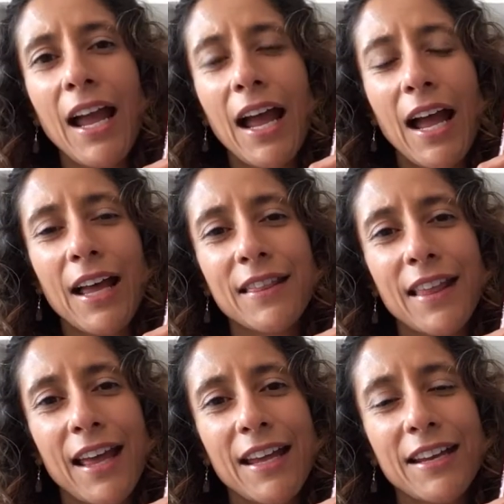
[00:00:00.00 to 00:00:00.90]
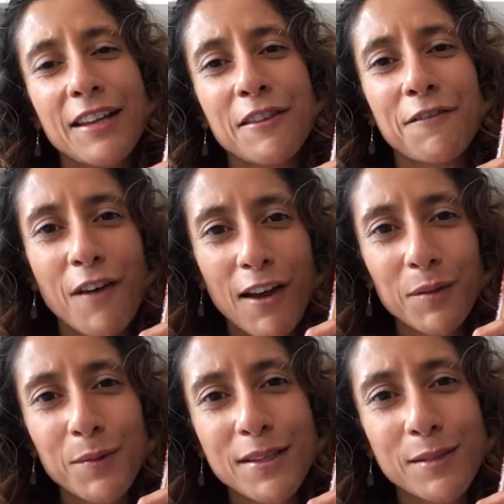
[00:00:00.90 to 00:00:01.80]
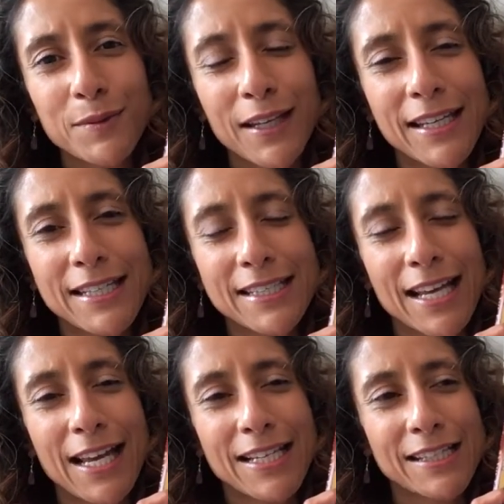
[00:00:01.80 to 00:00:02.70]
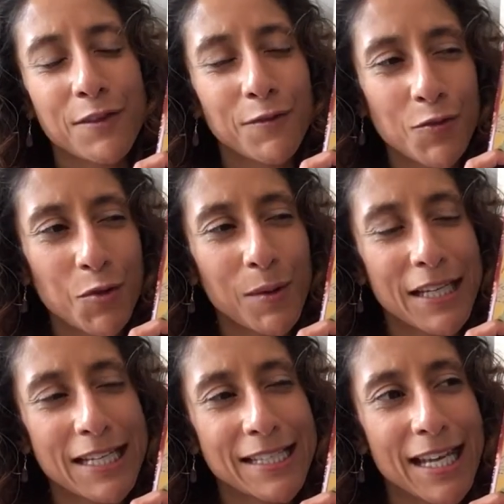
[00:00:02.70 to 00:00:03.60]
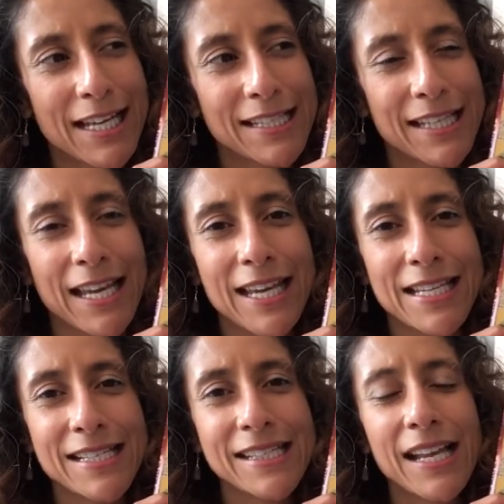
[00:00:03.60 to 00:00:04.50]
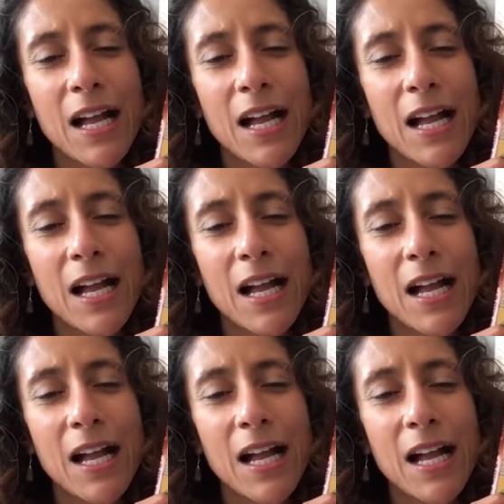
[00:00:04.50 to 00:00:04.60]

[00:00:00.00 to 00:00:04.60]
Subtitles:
And then the final principle that he says, the fourth one he says, is